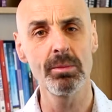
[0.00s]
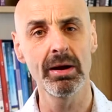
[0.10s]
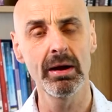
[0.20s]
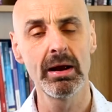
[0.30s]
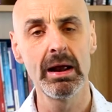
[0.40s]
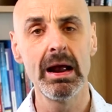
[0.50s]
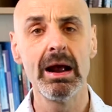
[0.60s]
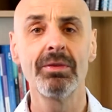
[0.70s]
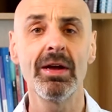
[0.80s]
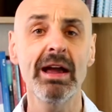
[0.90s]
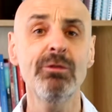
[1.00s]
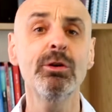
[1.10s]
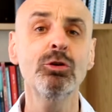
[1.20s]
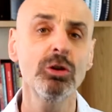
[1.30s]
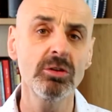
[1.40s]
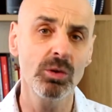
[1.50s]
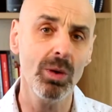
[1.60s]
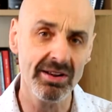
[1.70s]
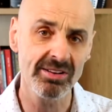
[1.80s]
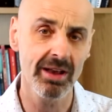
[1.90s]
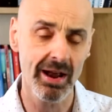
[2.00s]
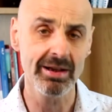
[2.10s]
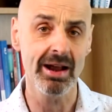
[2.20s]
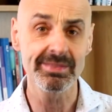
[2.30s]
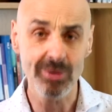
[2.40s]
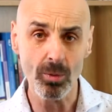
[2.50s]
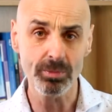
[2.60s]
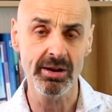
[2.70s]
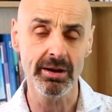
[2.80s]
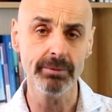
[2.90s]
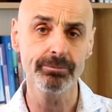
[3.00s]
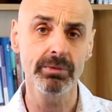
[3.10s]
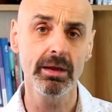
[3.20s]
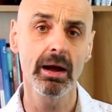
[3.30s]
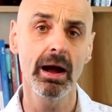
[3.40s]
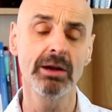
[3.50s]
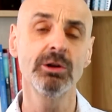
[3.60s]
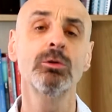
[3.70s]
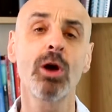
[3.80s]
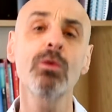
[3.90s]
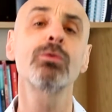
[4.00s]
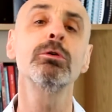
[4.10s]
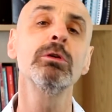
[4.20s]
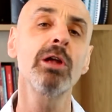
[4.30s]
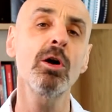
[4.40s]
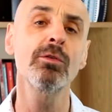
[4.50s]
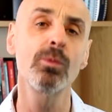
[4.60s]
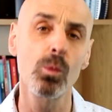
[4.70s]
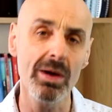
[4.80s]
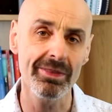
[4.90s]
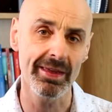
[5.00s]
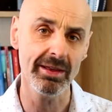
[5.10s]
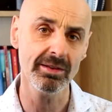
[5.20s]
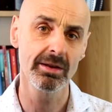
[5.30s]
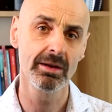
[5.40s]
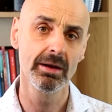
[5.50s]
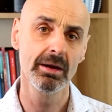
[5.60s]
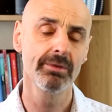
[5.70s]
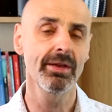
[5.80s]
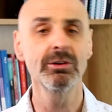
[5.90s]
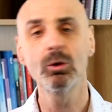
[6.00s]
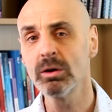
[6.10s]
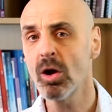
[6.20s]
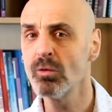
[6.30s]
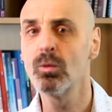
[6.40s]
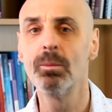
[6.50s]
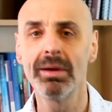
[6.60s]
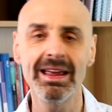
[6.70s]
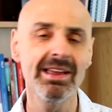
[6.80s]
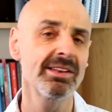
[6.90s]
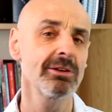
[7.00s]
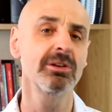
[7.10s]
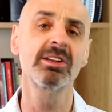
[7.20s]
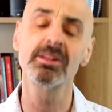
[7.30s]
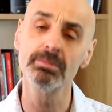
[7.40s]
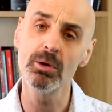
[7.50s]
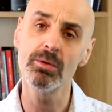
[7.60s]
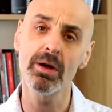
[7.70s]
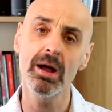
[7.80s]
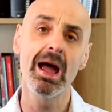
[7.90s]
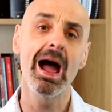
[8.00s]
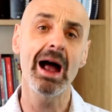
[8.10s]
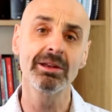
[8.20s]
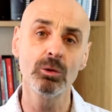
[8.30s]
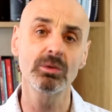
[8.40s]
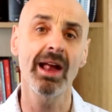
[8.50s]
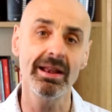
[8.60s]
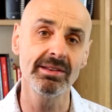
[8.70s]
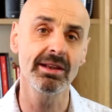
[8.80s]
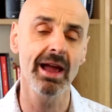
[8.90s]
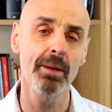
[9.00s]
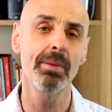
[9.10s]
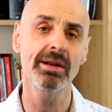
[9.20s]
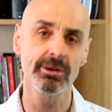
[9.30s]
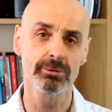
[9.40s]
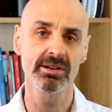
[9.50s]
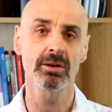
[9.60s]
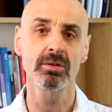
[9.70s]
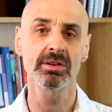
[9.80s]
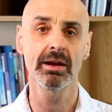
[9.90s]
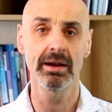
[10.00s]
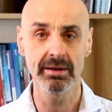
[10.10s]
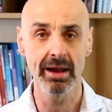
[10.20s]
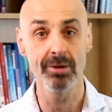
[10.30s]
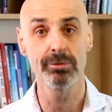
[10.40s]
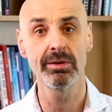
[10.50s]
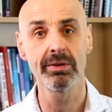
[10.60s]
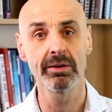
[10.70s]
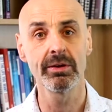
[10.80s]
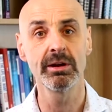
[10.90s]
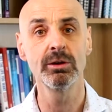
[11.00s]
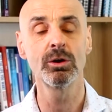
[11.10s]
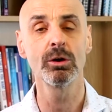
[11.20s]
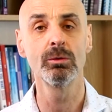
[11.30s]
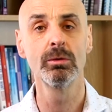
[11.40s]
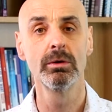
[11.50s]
it, that if you choose to adopt it and you go through life with it, then your life will be easier and smoother and you'll tend to get better results in everything that you do.